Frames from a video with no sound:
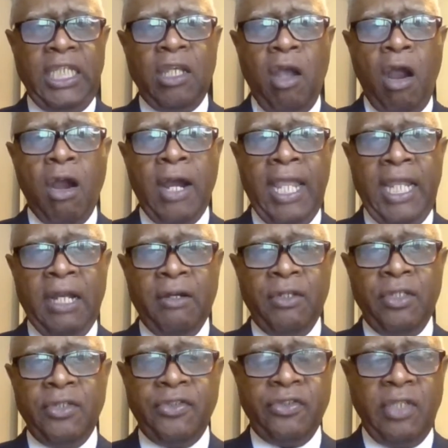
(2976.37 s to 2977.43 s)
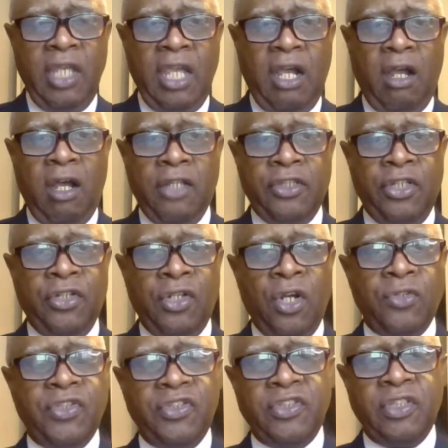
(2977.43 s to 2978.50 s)
ER areas, or the
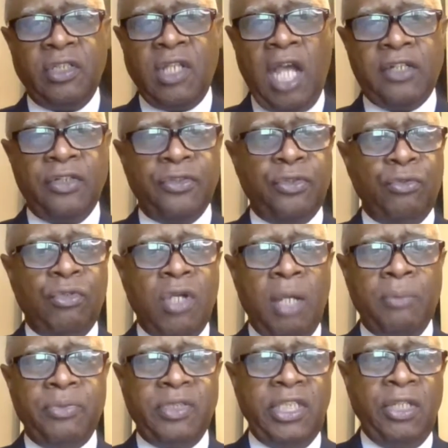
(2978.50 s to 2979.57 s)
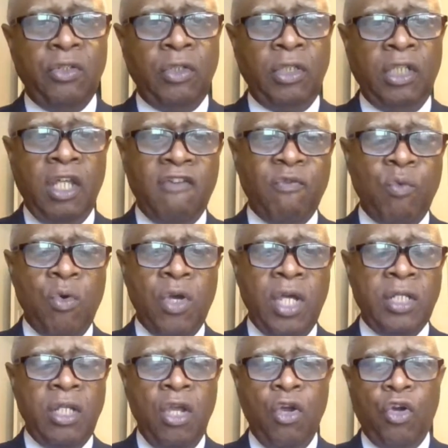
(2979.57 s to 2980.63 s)
nurses and doctors who come see your loved
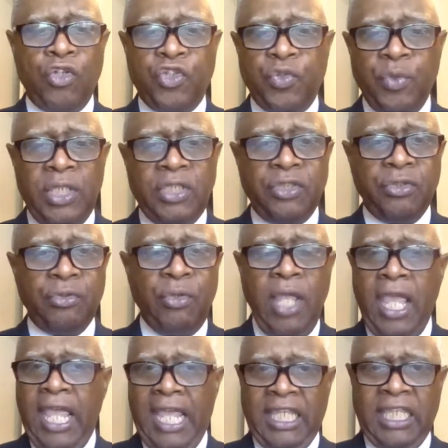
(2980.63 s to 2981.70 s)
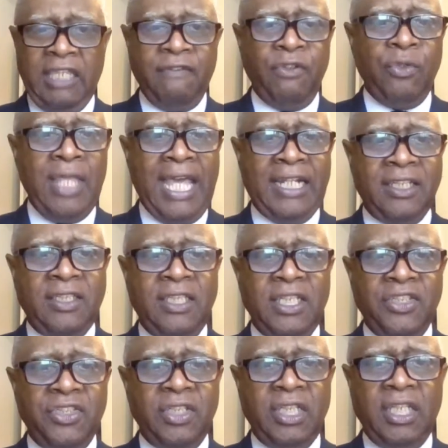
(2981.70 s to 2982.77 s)
one or treat you and give you that
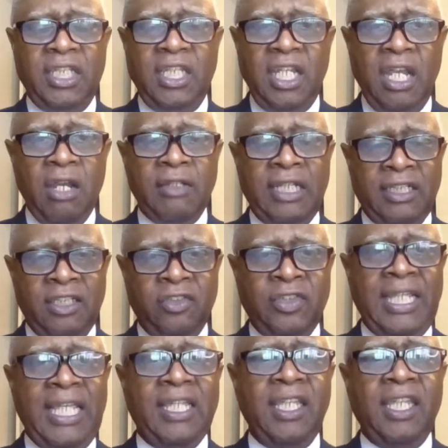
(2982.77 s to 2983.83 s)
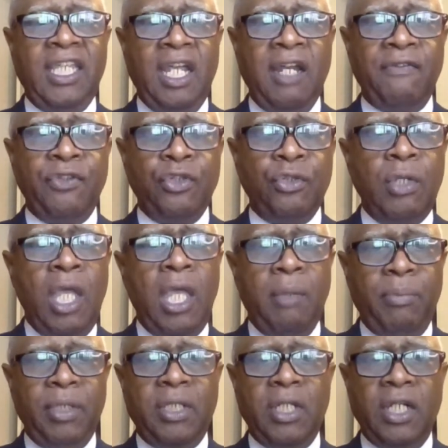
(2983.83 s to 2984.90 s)
attention and care that are taking care of you,
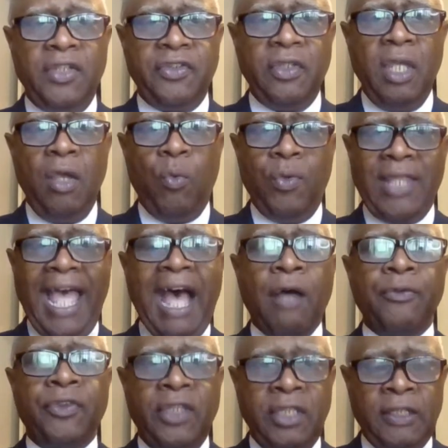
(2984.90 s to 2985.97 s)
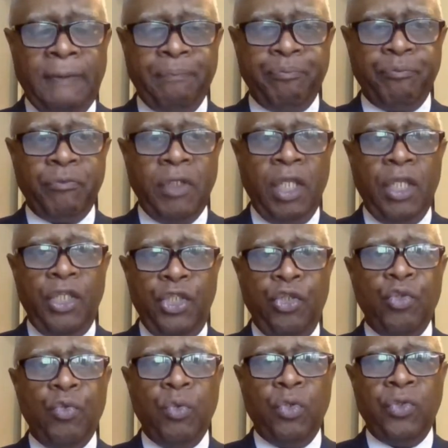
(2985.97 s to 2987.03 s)
because without them,
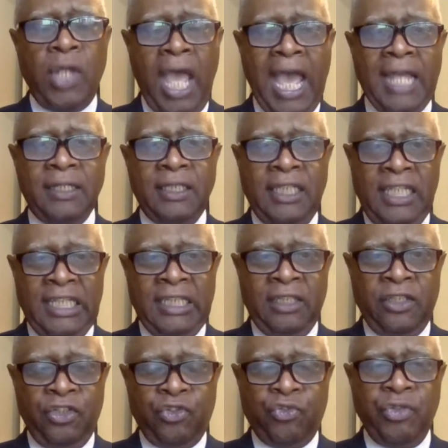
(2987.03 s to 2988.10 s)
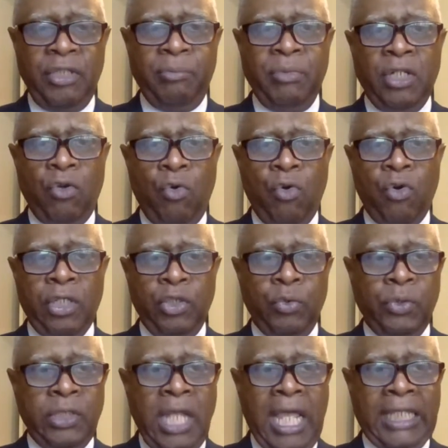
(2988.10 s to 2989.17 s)
you will not get the treatment or
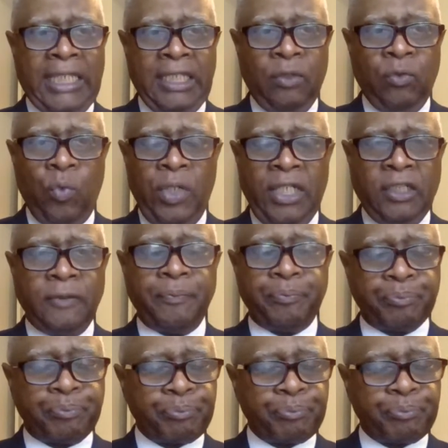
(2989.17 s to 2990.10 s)
you will not get well.